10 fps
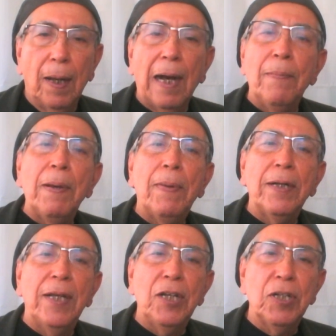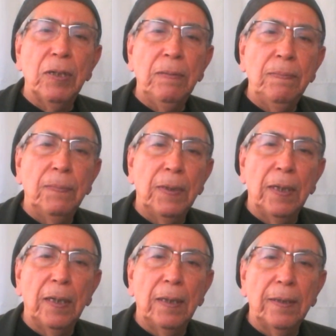I met my teacher,
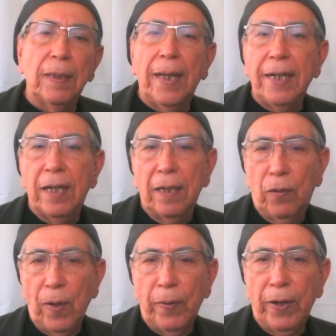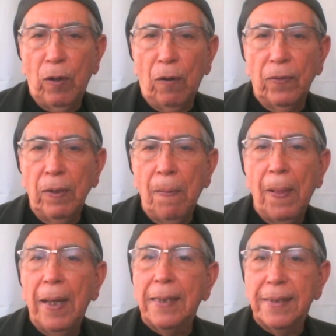the late Gregory Gover,
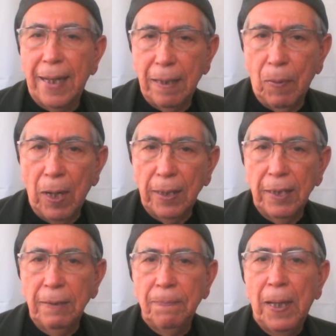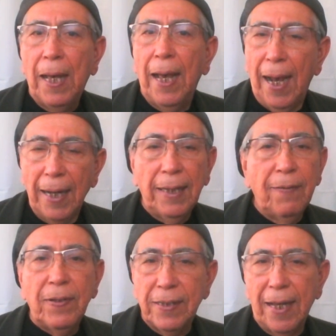in Santa Monica. I
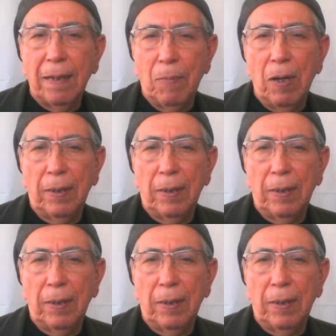live in Santa